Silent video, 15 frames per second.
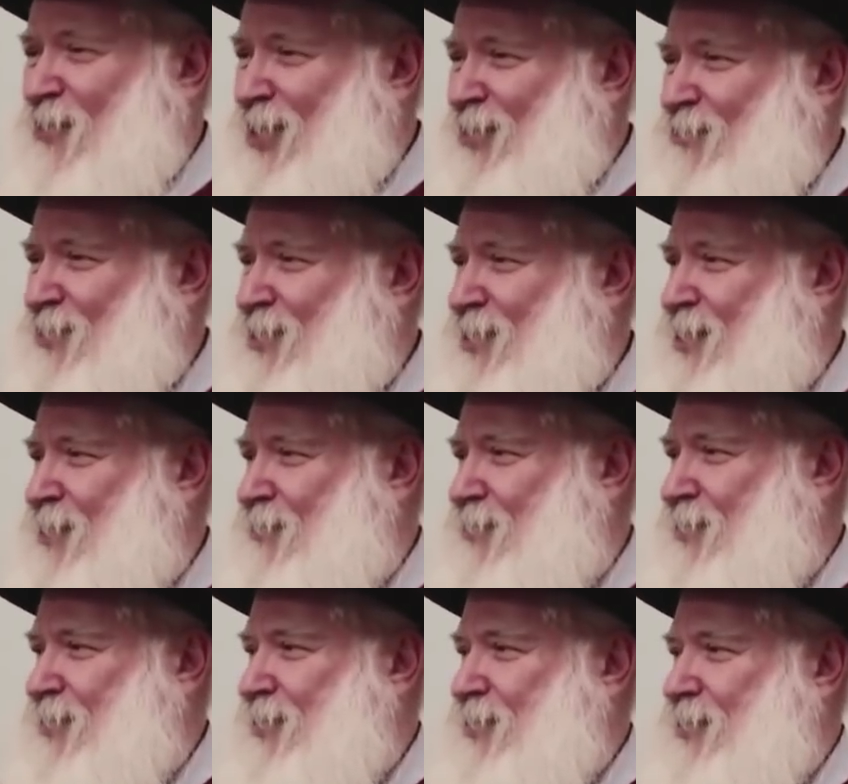no, I don't want to
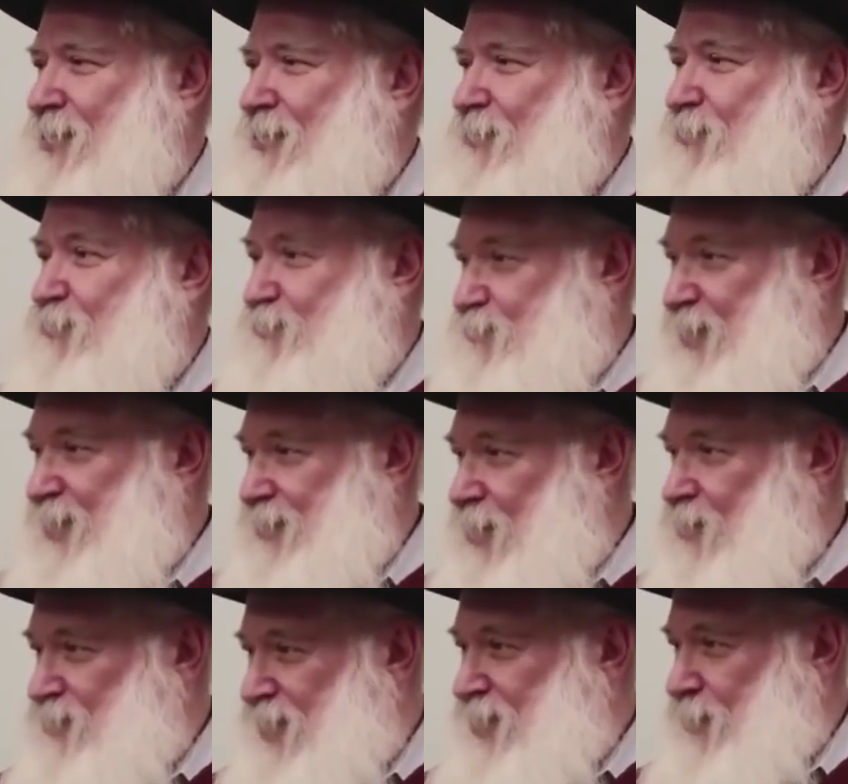go. But he
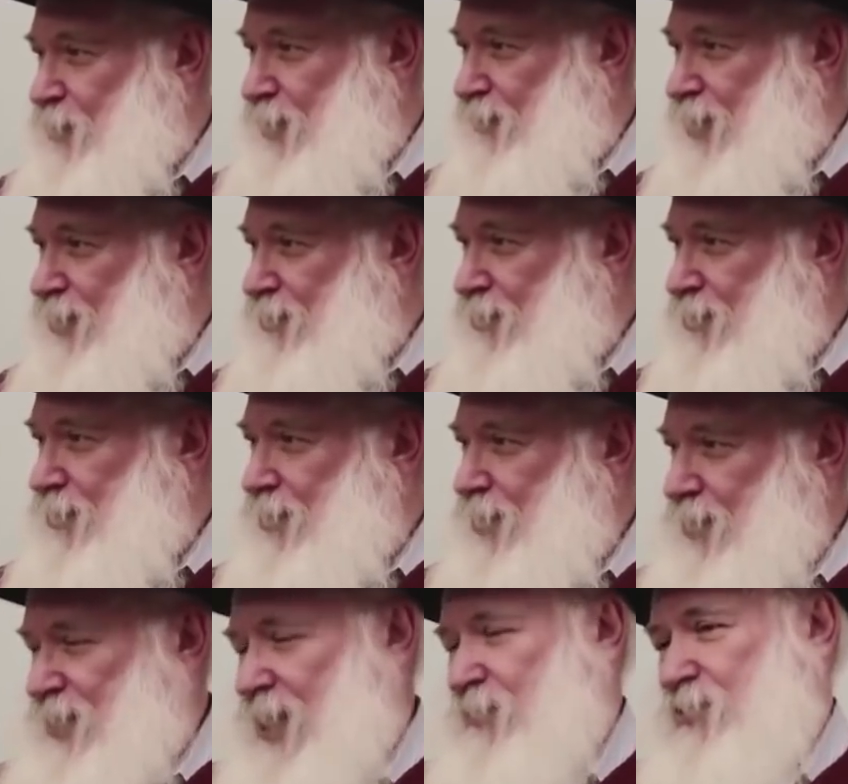goes anyway, right?
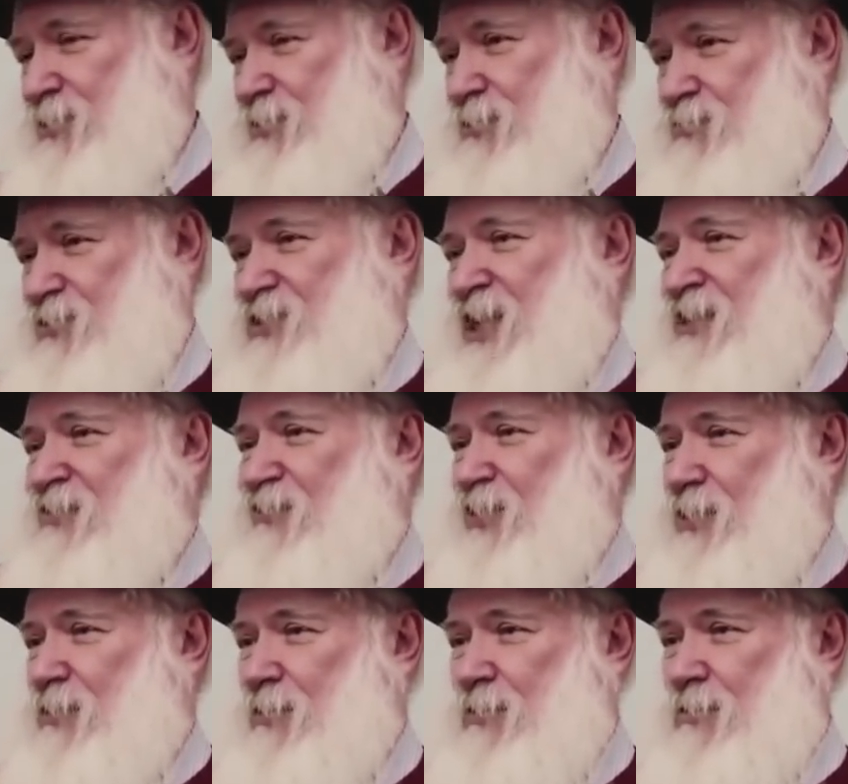And now he's
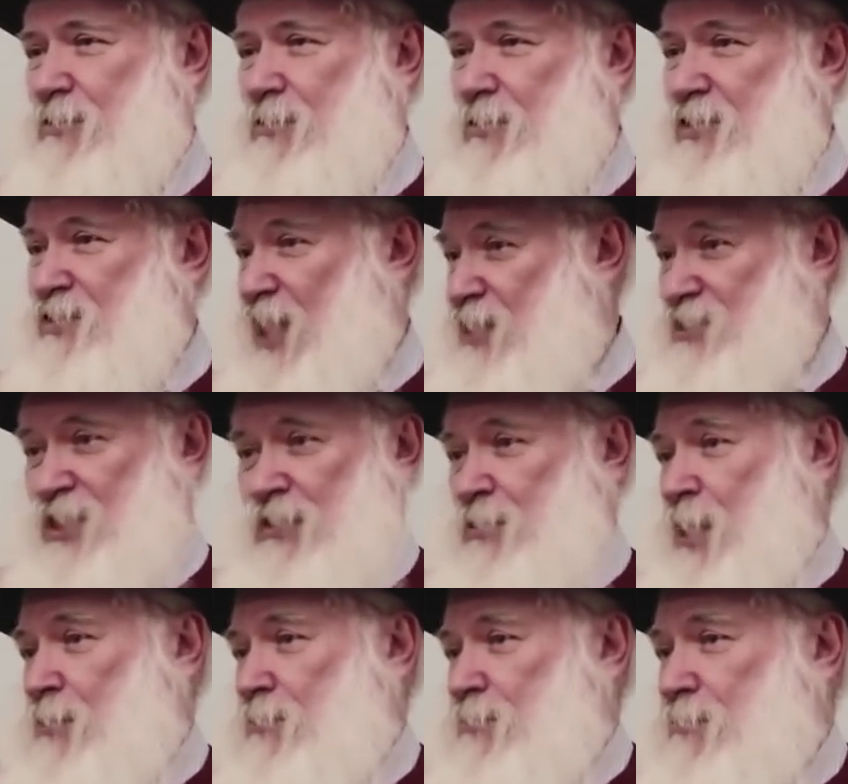resentful. He said, I said
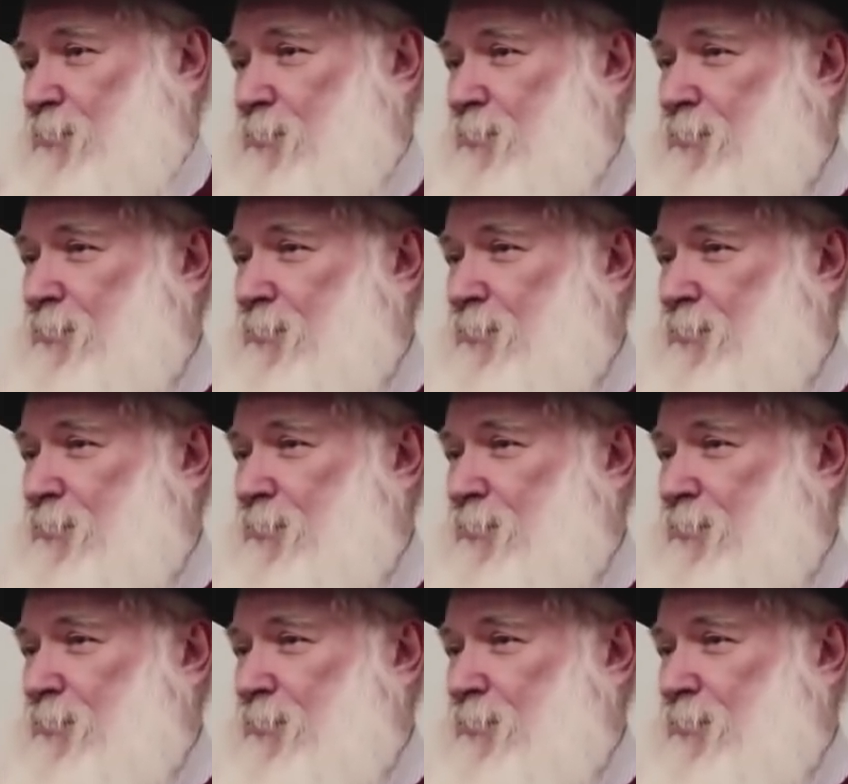no.